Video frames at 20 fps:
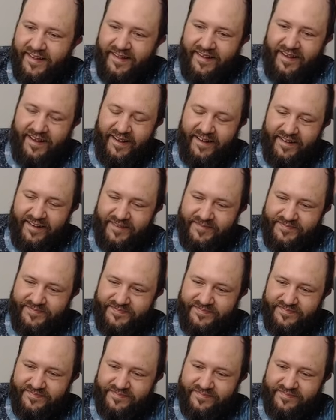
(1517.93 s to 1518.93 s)
uh,
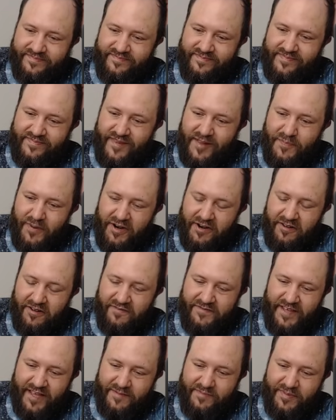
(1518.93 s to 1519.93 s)
Barrel
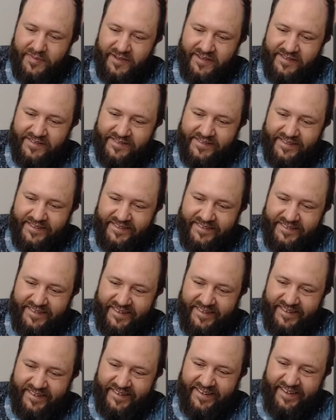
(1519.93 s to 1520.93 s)
of Deadbeards and
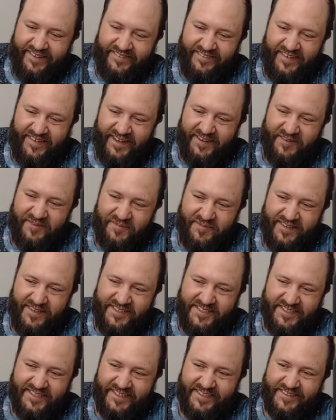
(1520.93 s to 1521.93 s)
uh, Final
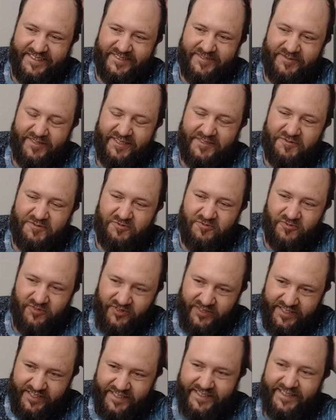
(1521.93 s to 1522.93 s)
Mission. It's it's
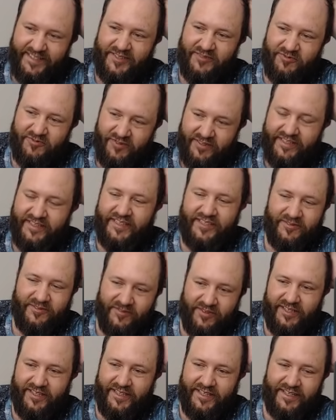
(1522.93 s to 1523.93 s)
really, really,
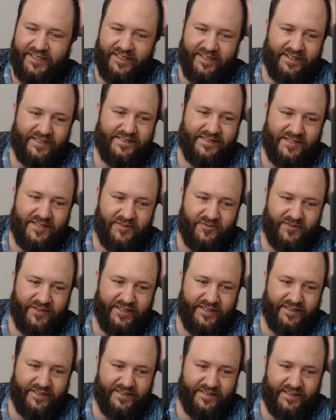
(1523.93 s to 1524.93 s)
really good. It's the
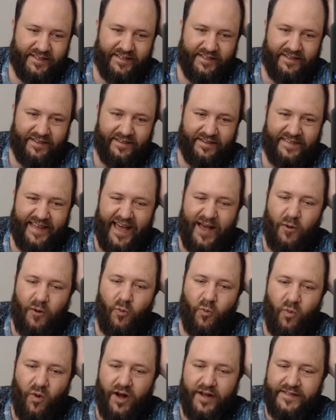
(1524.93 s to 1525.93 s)
real deal. That
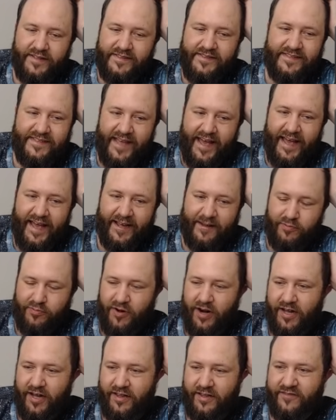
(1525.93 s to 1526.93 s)
one deck
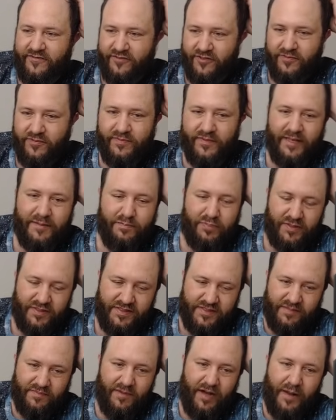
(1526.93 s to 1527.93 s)
probably for me
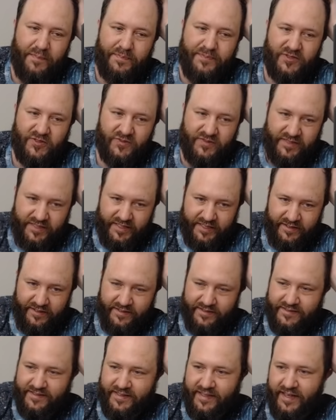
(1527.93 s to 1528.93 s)
puts them up two
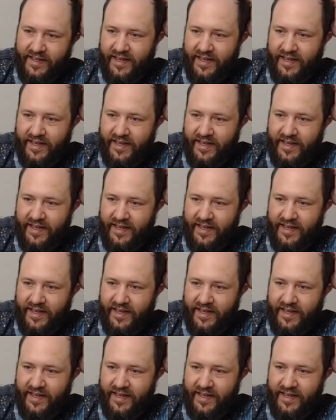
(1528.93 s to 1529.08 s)
tiers.